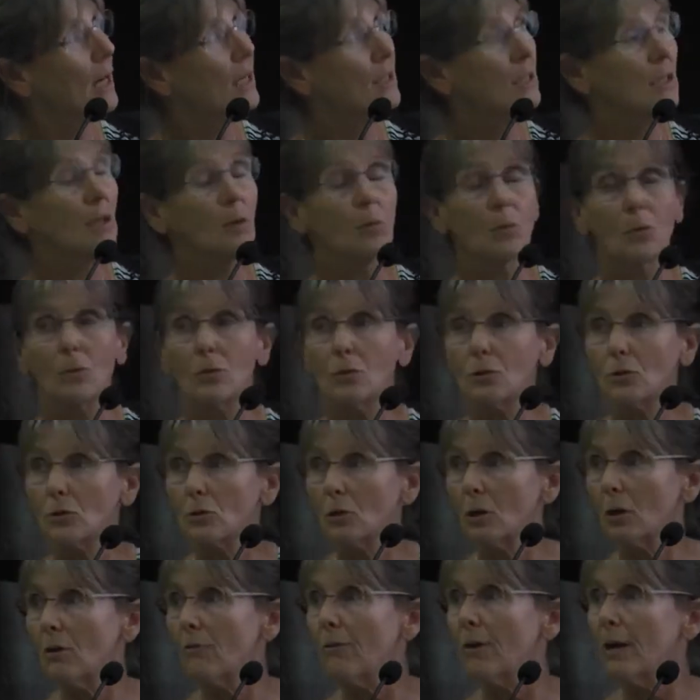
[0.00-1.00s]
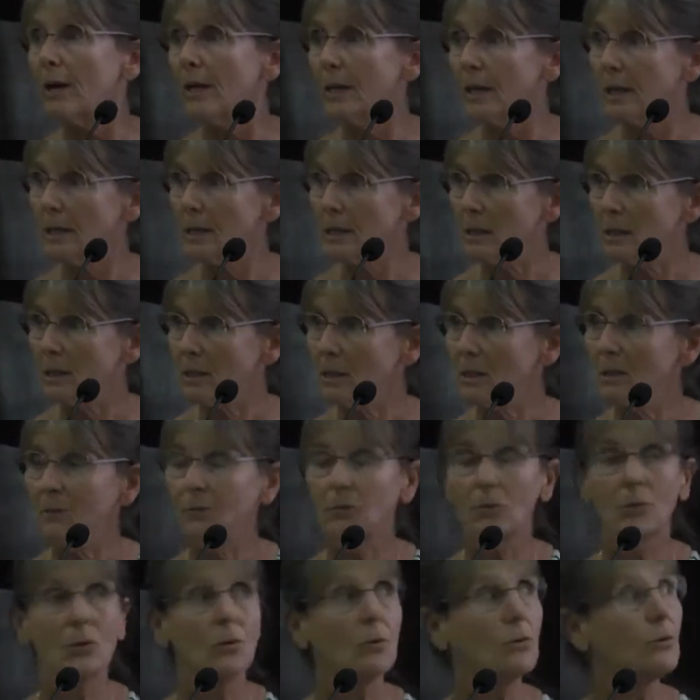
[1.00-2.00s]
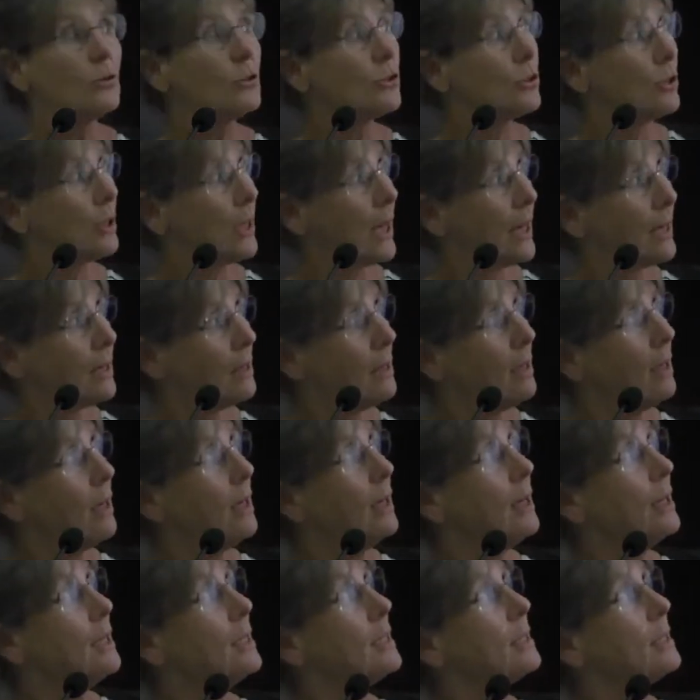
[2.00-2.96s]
with a survey and interviews, she analyzed,